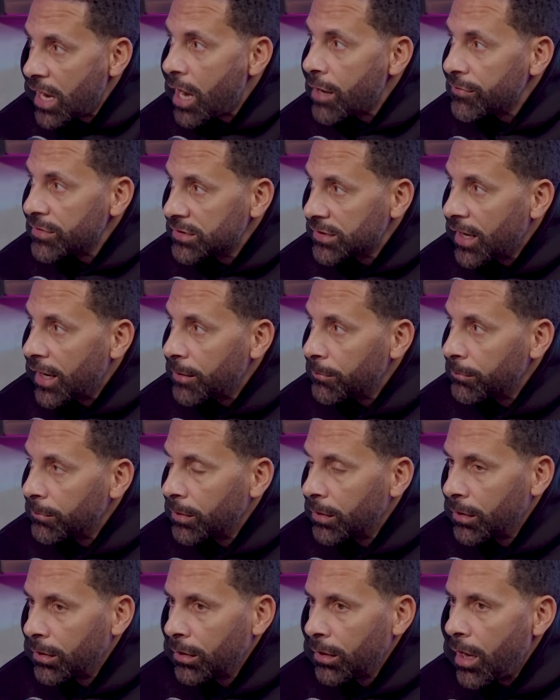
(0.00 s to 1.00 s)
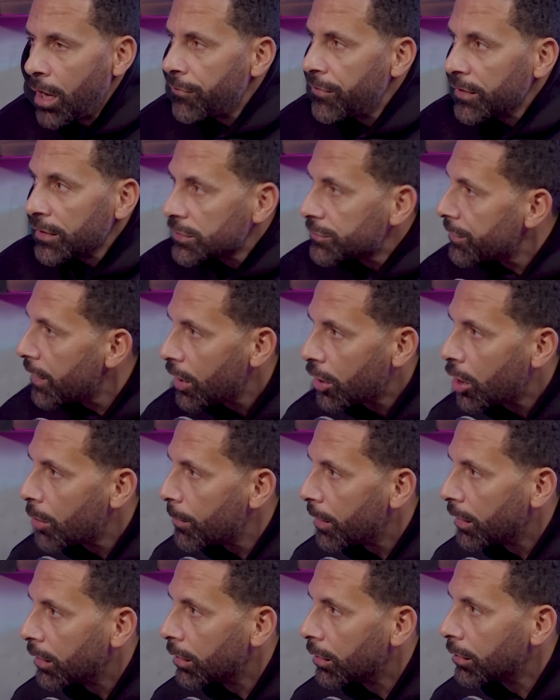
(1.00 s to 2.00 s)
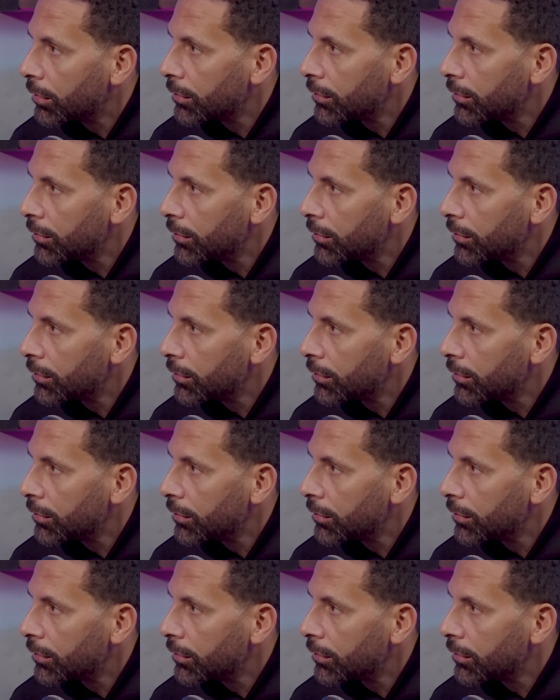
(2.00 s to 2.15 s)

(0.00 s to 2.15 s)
out of his game. I think it's fair comment.